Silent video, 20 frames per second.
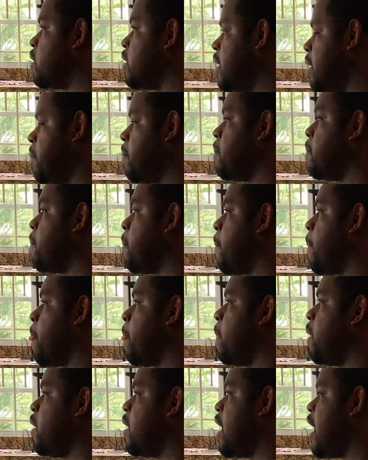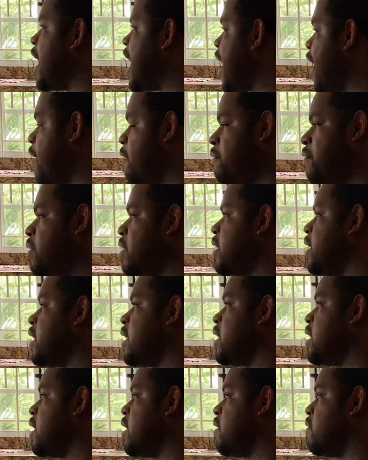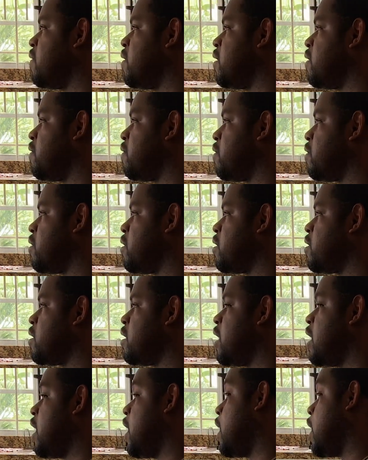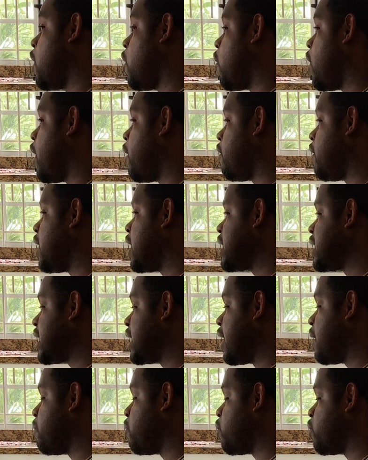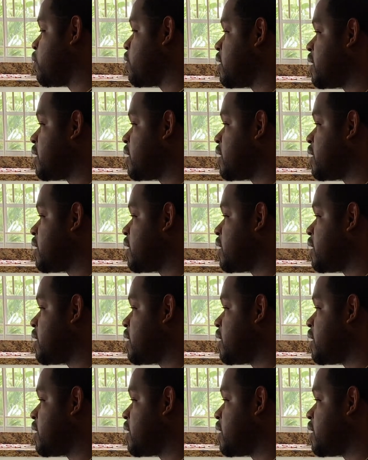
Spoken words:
them and everything that they have done for us. Now I realize that I'm going to